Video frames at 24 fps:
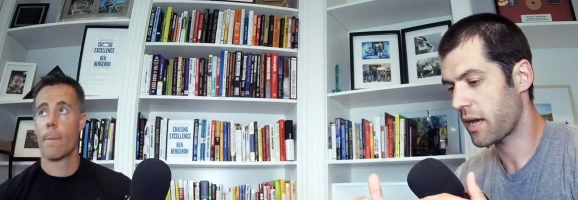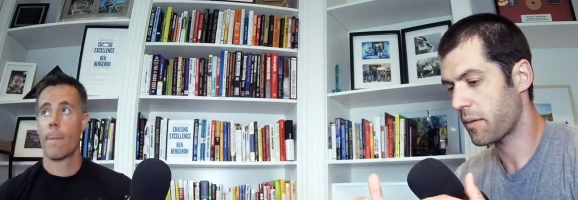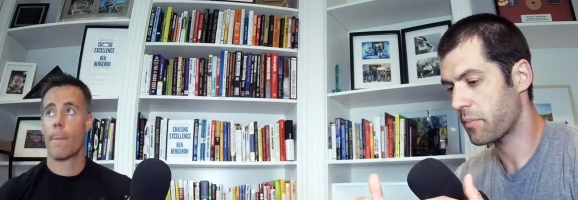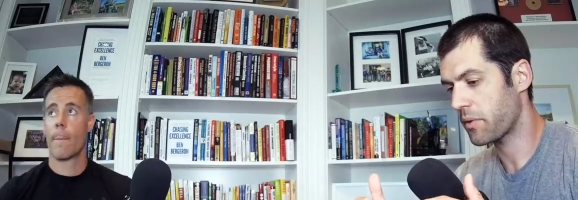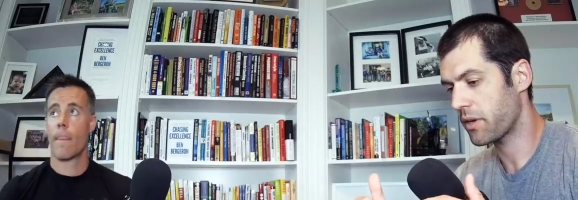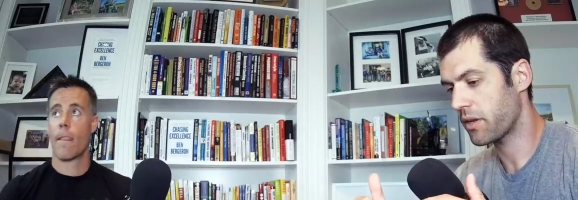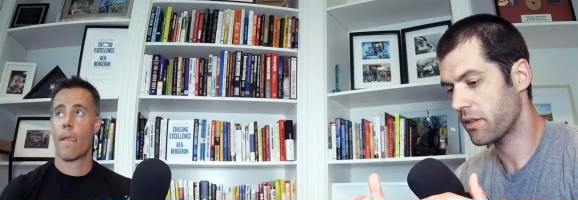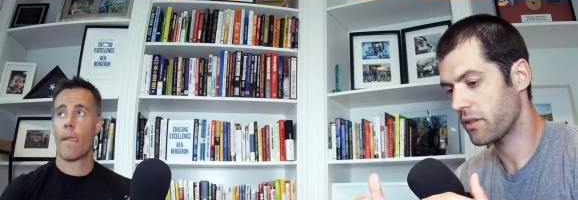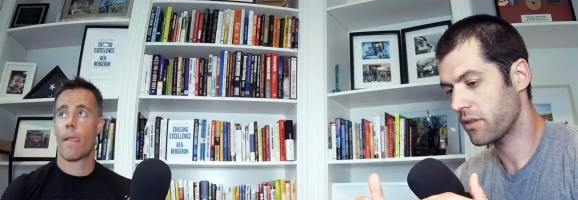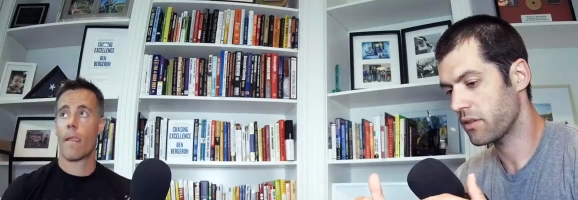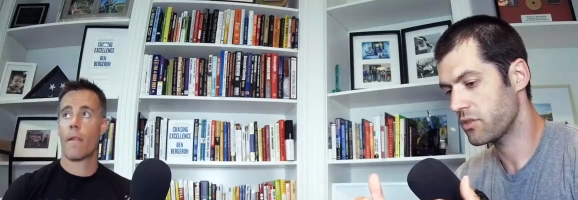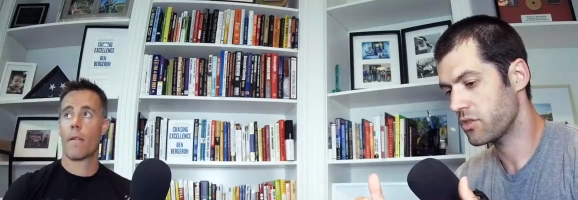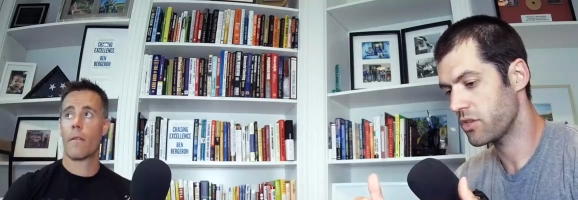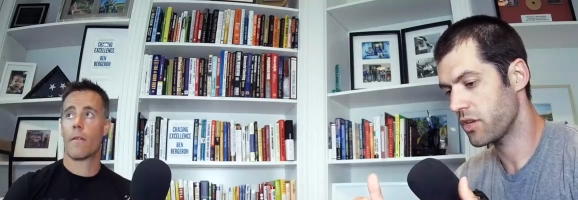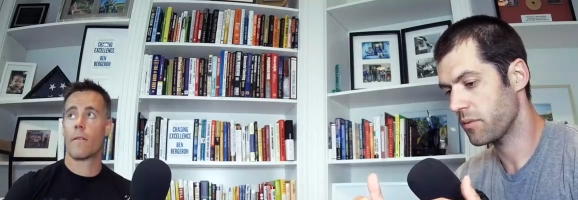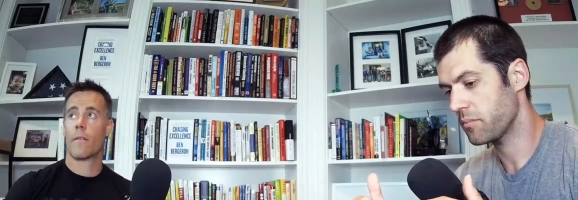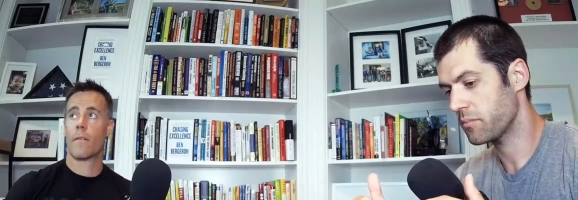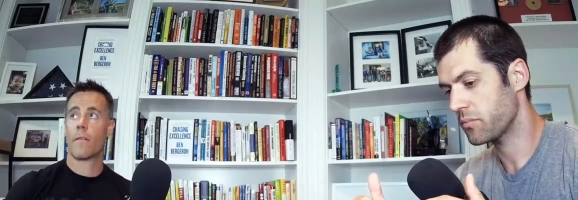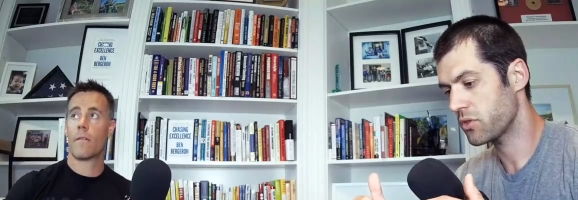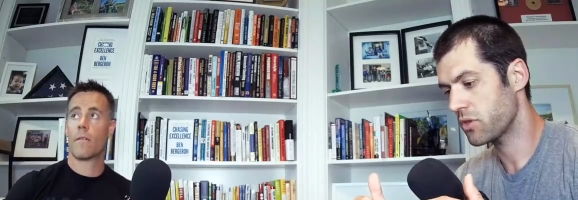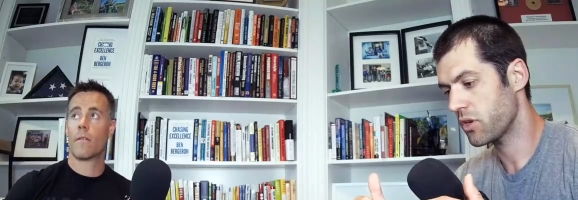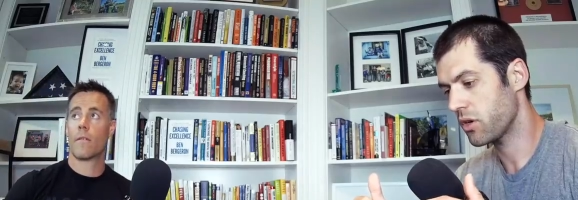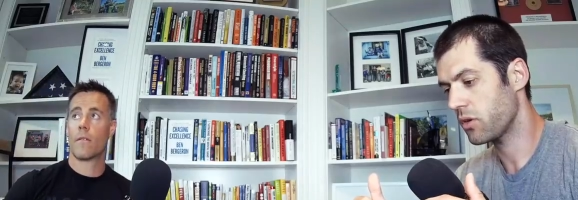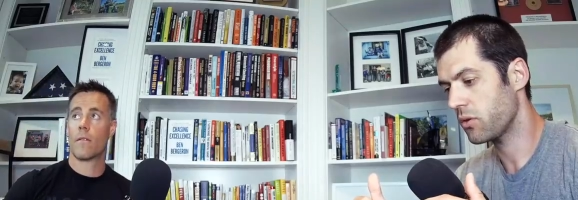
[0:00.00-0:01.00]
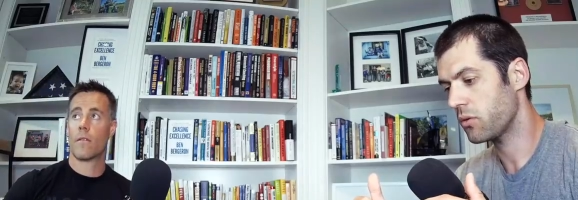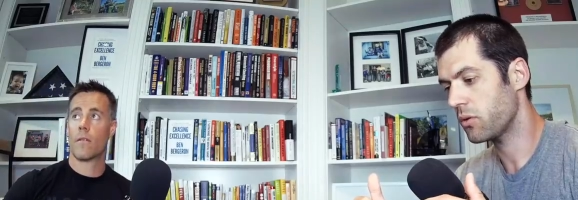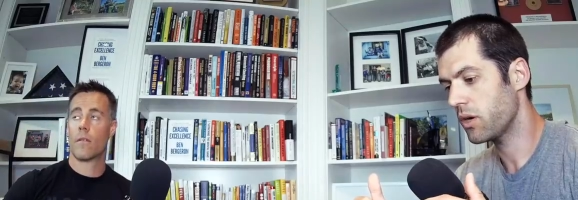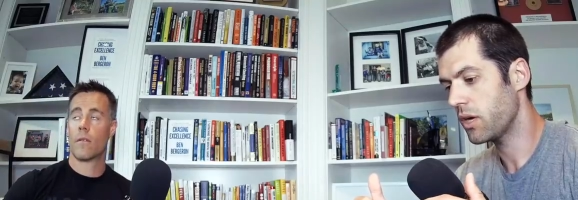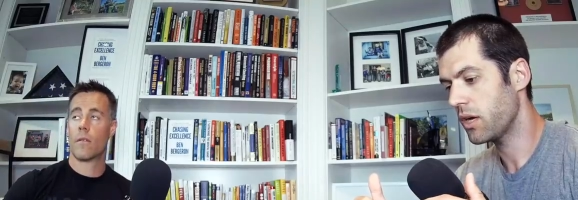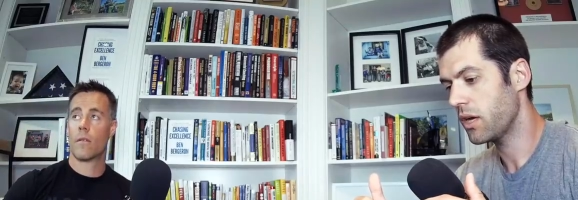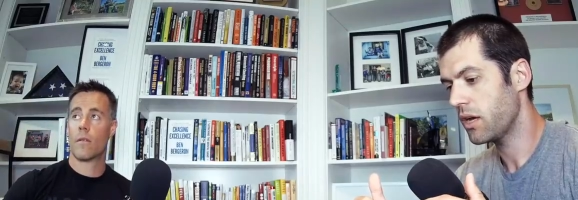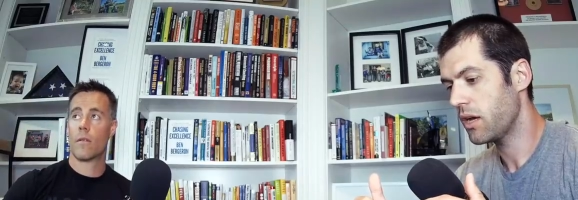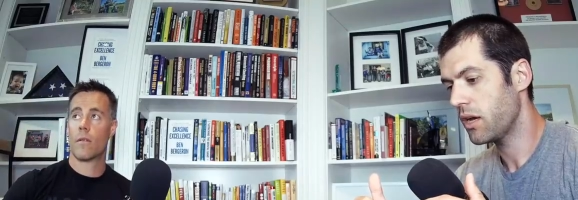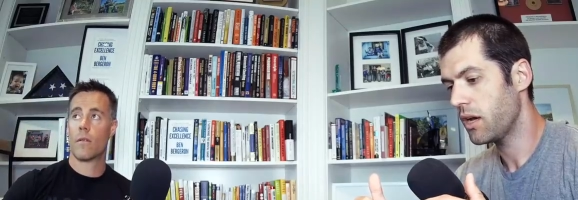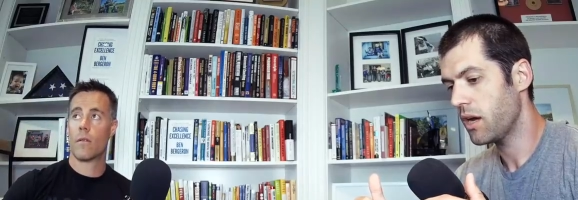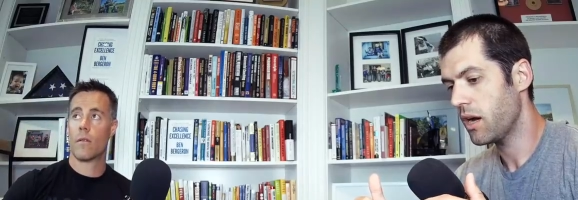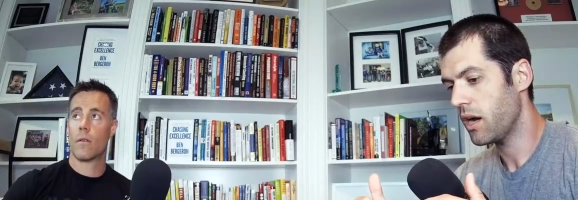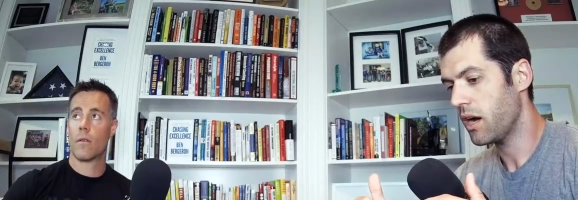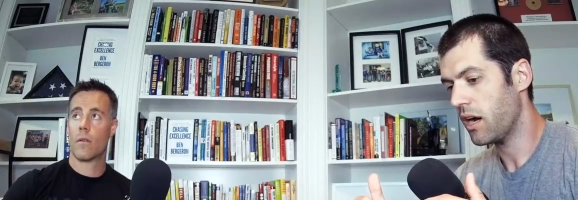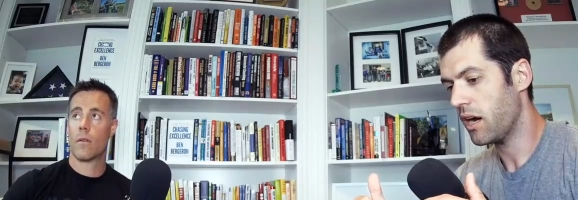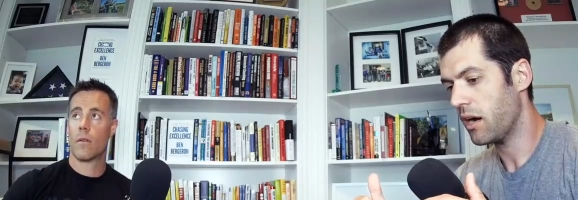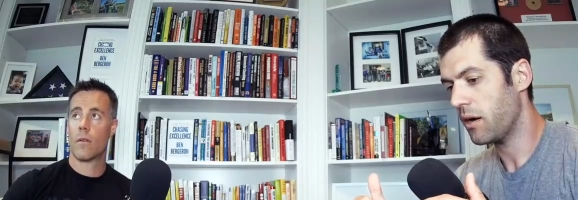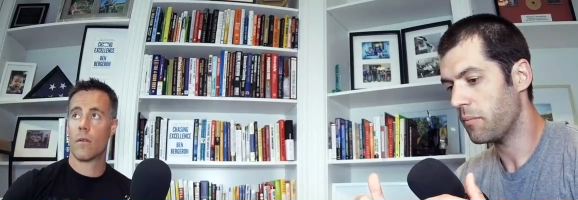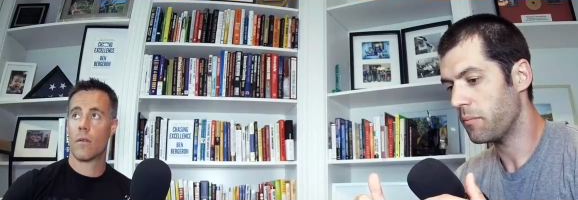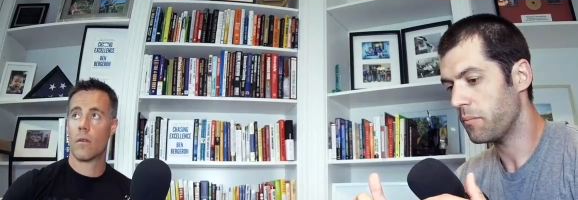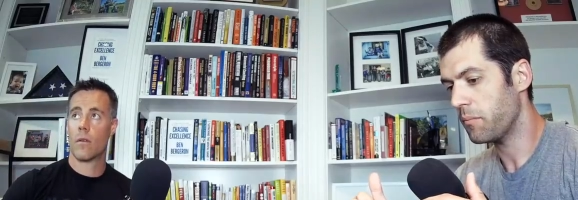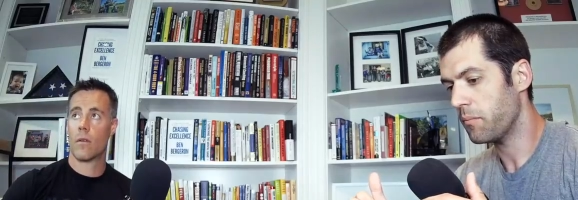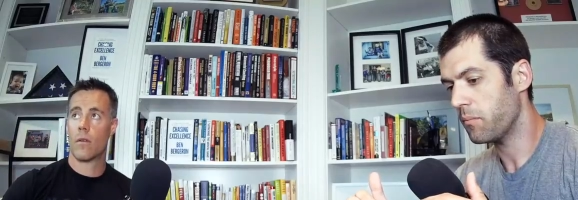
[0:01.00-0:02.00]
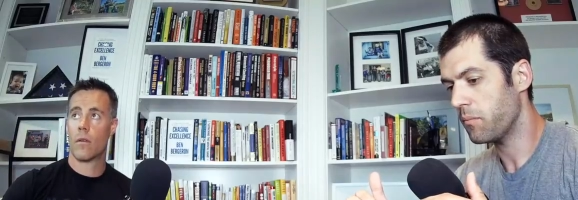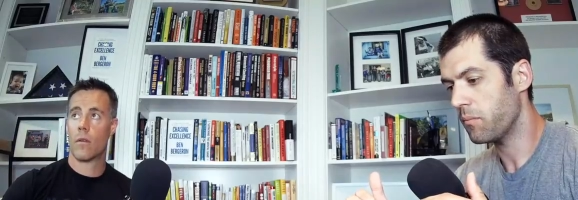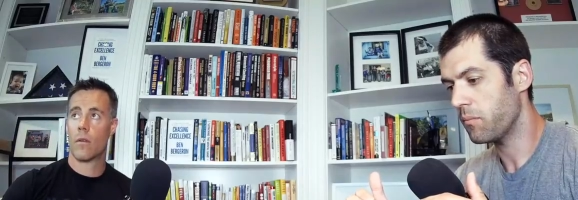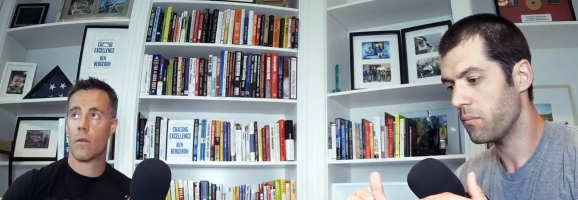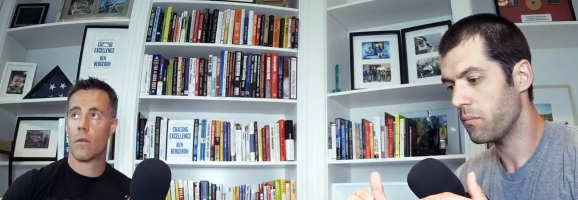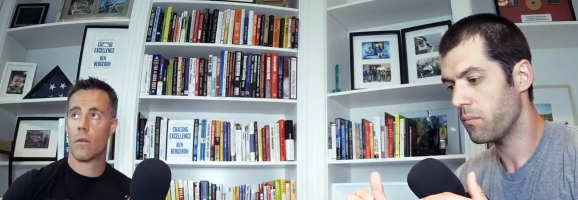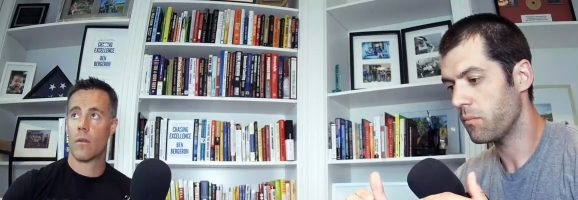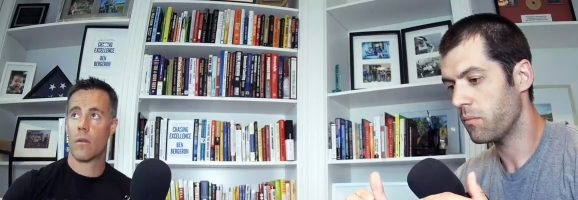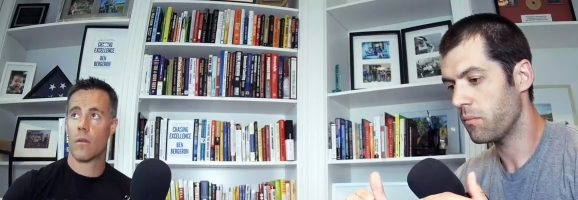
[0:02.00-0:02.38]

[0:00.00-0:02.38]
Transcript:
Speaker 1: happening in the gym. So um,